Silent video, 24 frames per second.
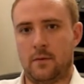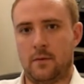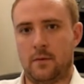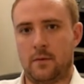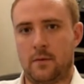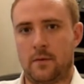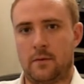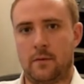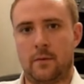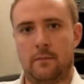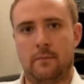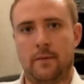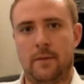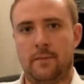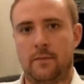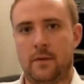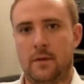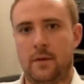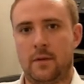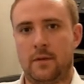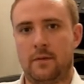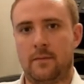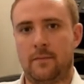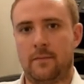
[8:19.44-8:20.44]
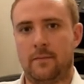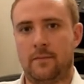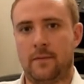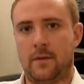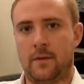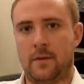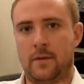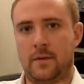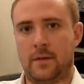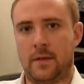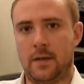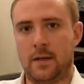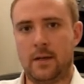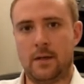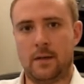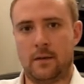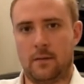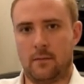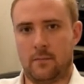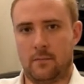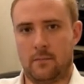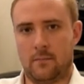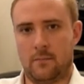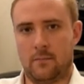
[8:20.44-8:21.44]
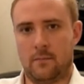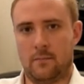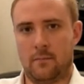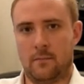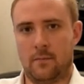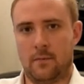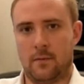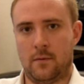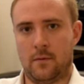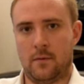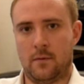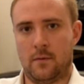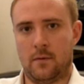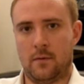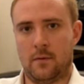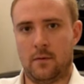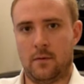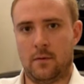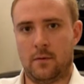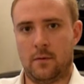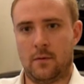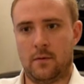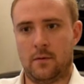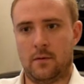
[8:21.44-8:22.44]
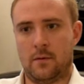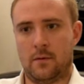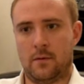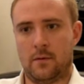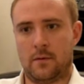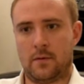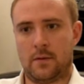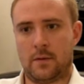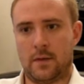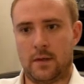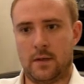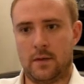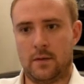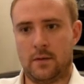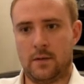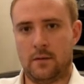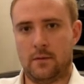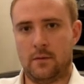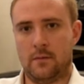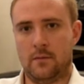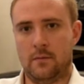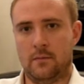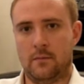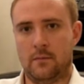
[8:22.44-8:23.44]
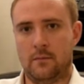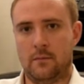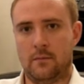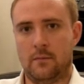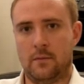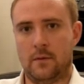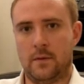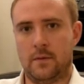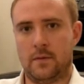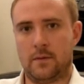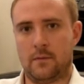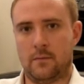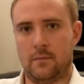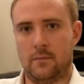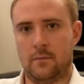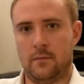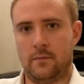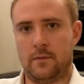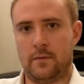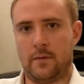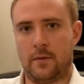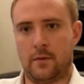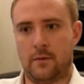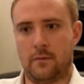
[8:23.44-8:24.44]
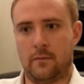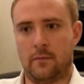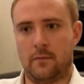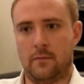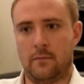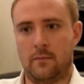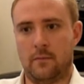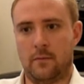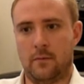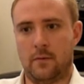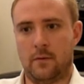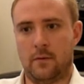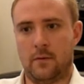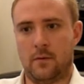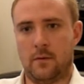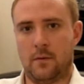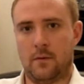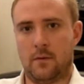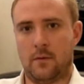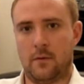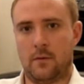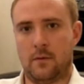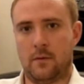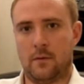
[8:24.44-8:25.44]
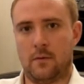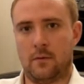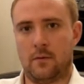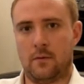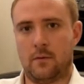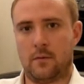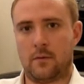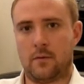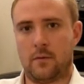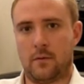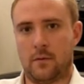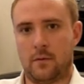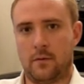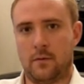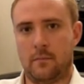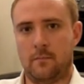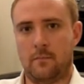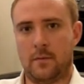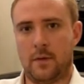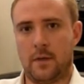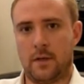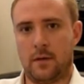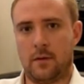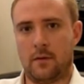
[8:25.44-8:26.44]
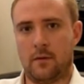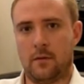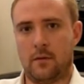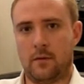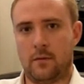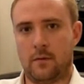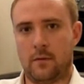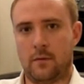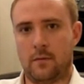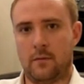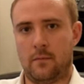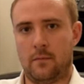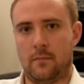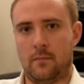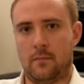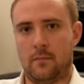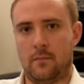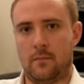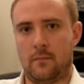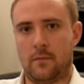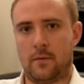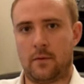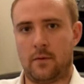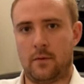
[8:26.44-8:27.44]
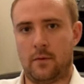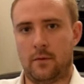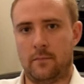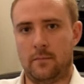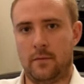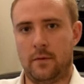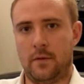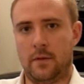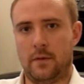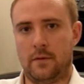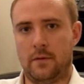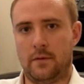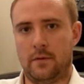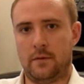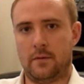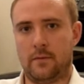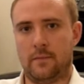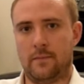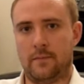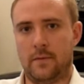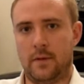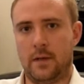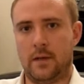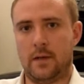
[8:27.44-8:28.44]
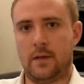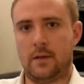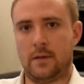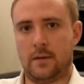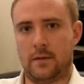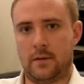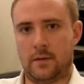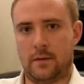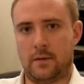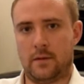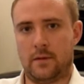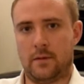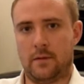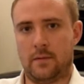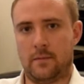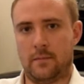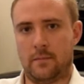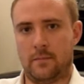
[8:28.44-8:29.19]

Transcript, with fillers: So in Revelation 13, Satan is also Gog and Magog, the communists of the East.